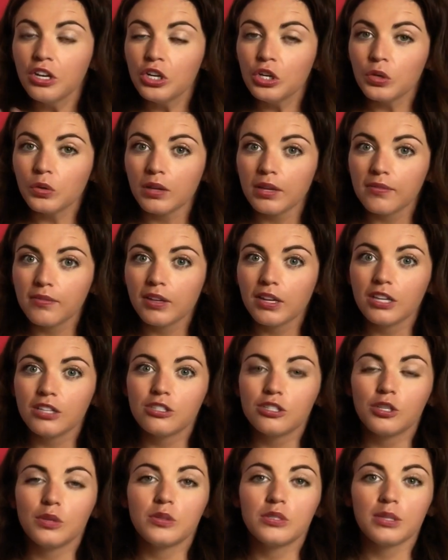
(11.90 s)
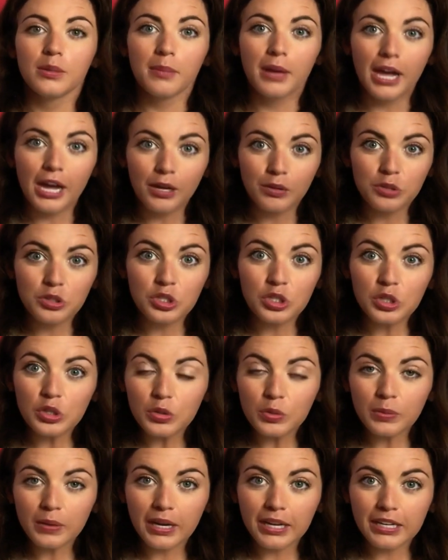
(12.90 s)
You'll even get to do some how-to
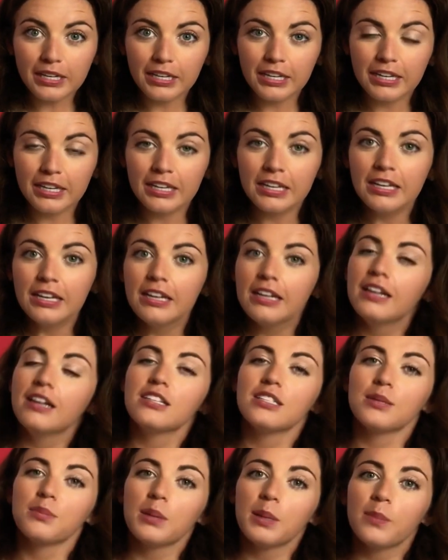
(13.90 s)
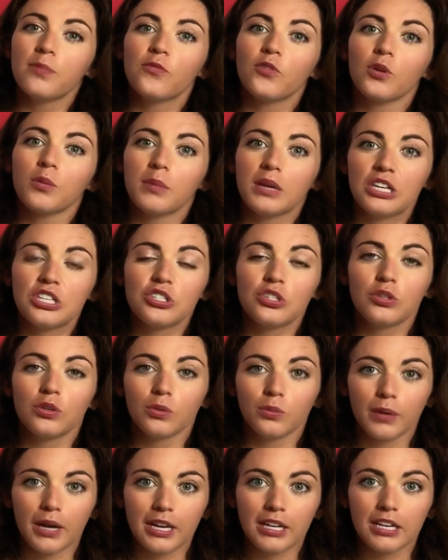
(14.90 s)
writing and some informational
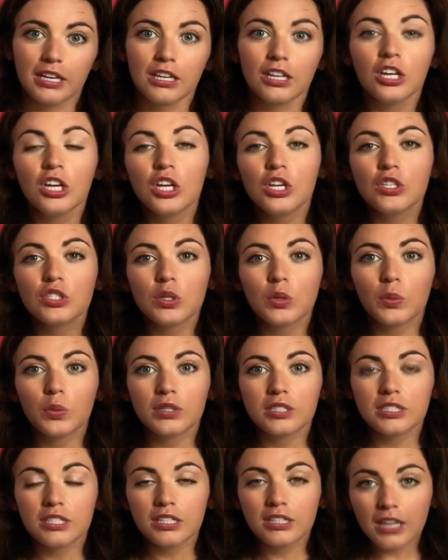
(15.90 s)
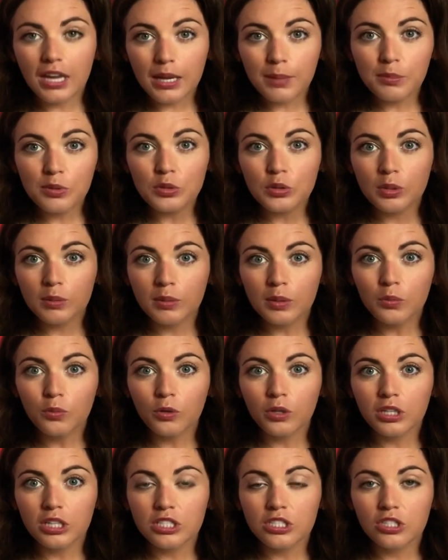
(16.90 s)
writing. So today, Miss Norman
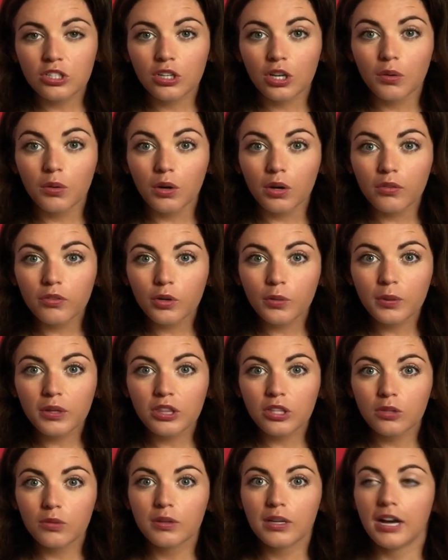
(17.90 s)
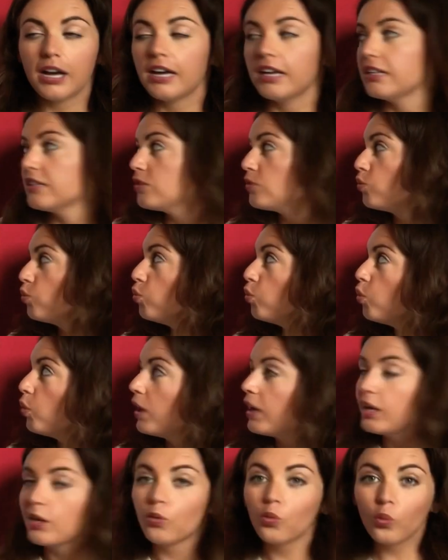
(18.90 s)
wanted to go over with you guys
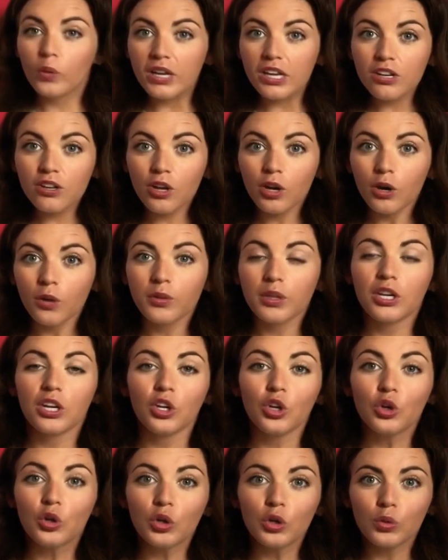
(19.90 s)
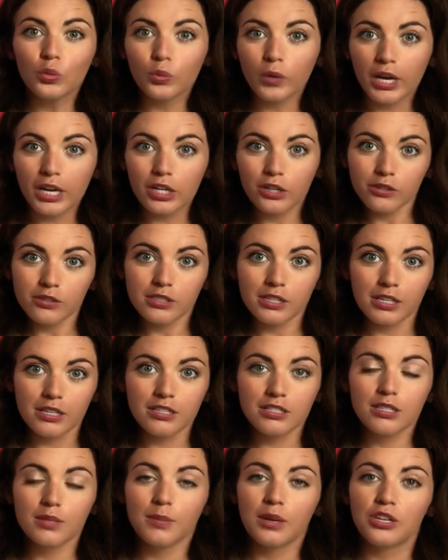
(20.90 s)
what we know that a good writer
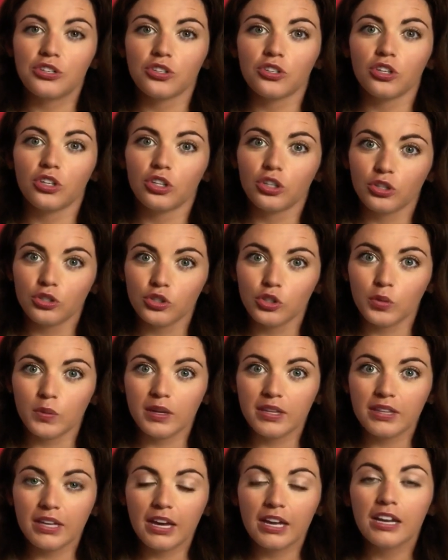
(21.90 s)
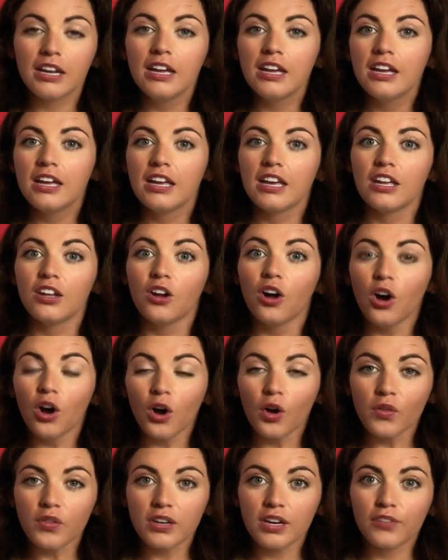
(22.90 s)
does to make sure that you're doing that in all
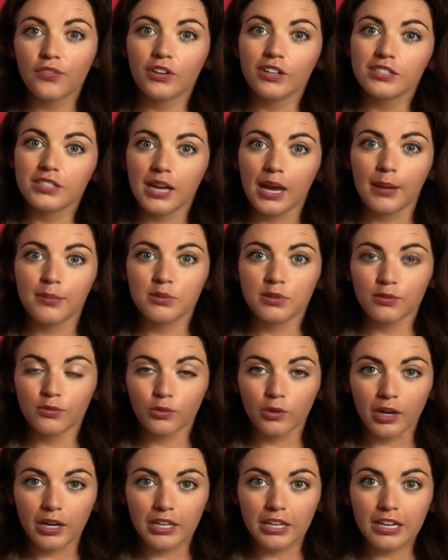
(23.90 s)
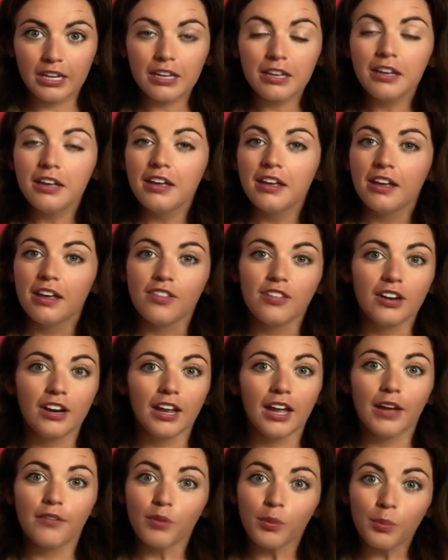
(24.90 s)
the different types of writing. And then I
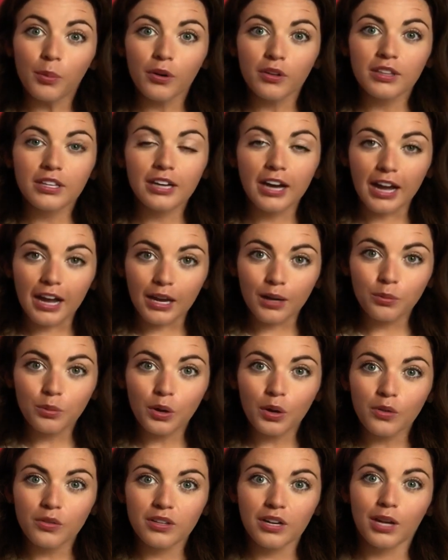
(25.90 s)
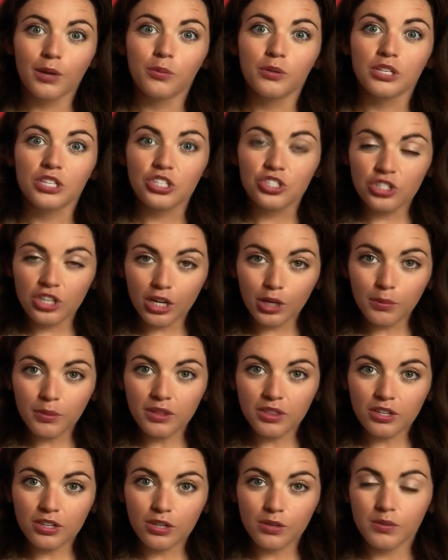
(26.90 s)
have a book that I wrote that I want to share with
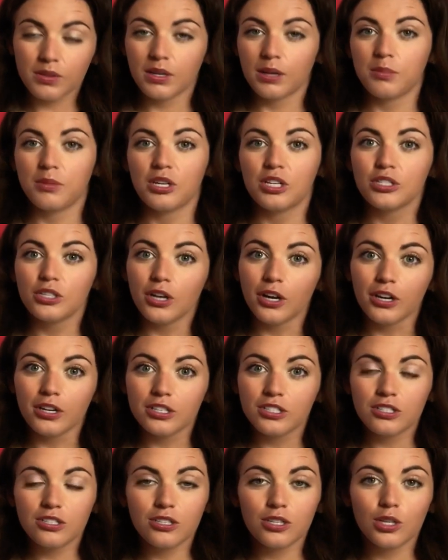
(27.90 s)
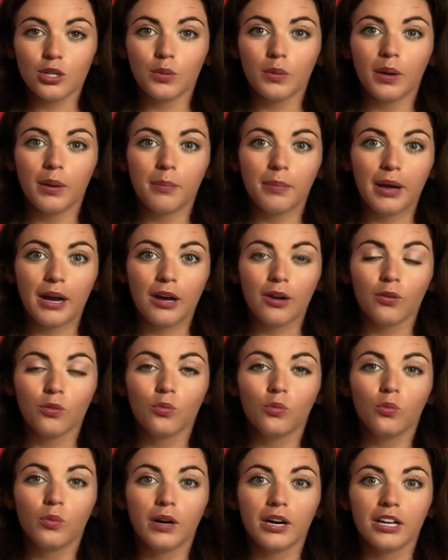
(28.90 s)
you, and then I'm going to talk to you about
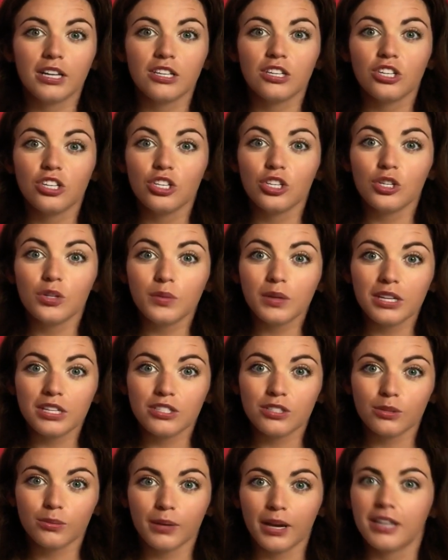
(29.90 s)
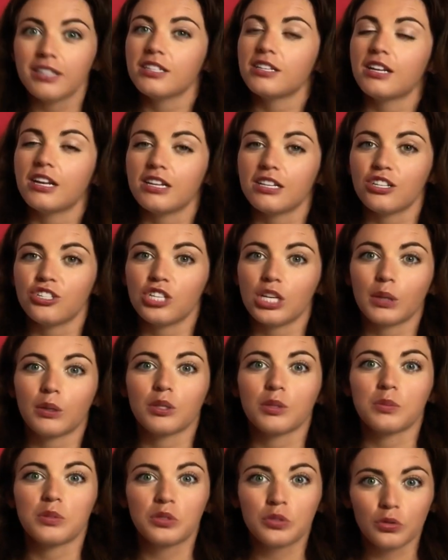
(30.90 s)
what you get to write today to share with
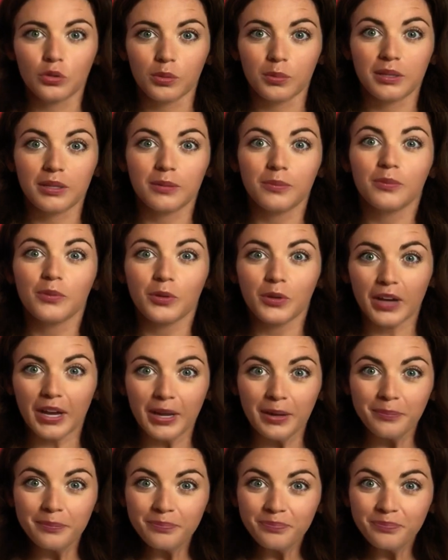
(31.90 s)
Miss Norman, okay?